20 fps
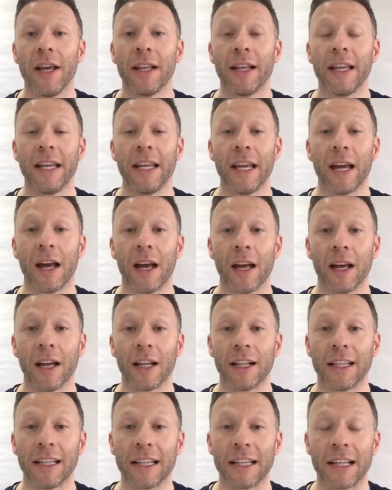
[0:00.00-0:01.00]

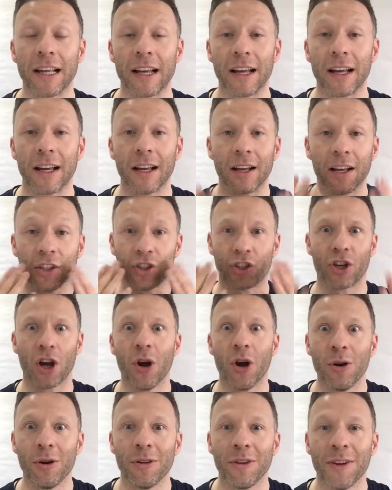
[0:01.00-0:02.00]
the
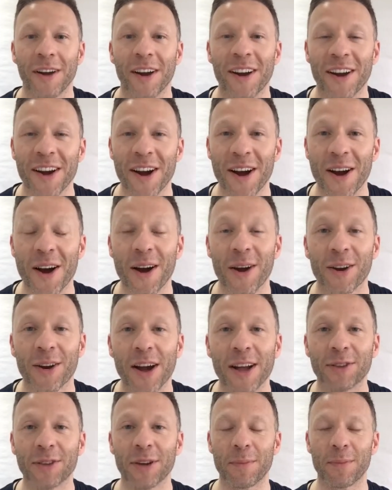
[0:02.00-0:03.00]
show. I'd
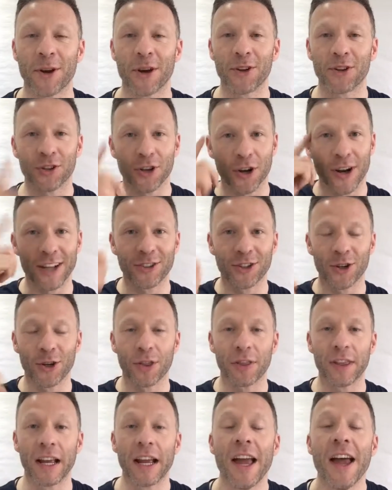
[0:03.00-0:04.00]
like to have my own show. That's a
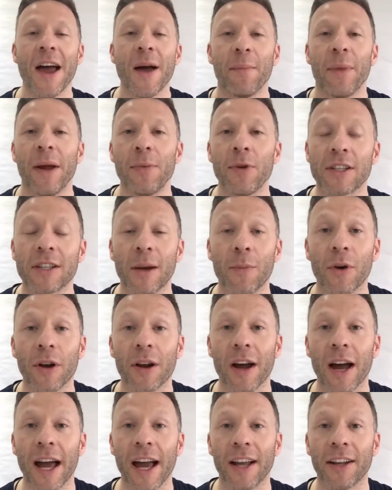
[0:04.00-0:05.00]
good thing. Maybe you're
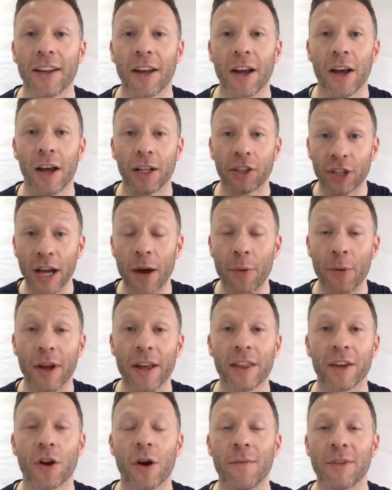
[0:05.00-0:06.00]
someone I had a chat
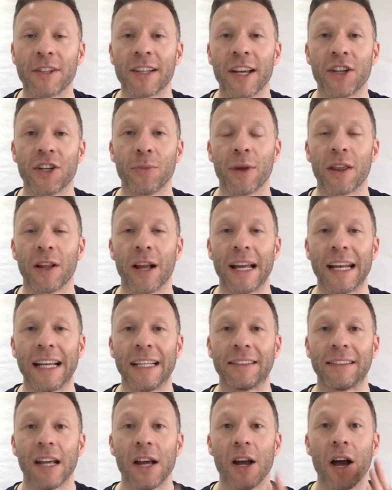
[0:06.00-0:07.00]
with, a conversation with like
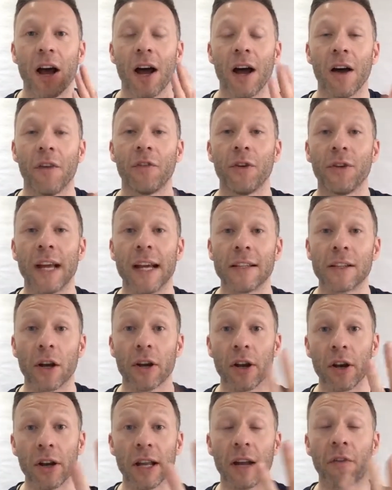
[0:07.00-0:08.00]
this a few days ago.
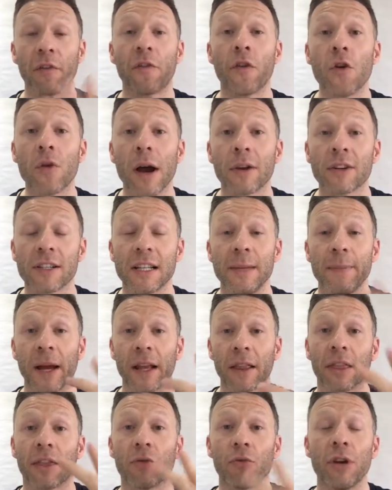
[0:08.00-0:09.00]
They only had 4 hours sleep. I
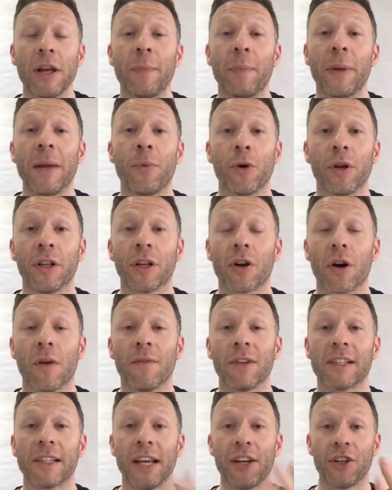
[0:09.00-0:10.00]
had 3 people in the
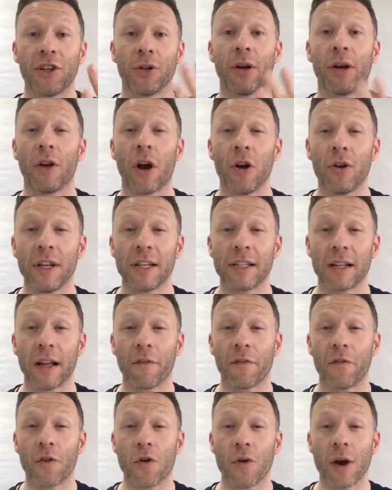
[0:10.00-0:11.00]
conversation who had only
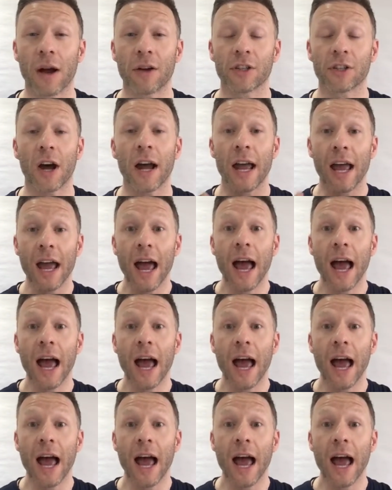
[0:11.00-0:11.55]
slept 4 hours a night,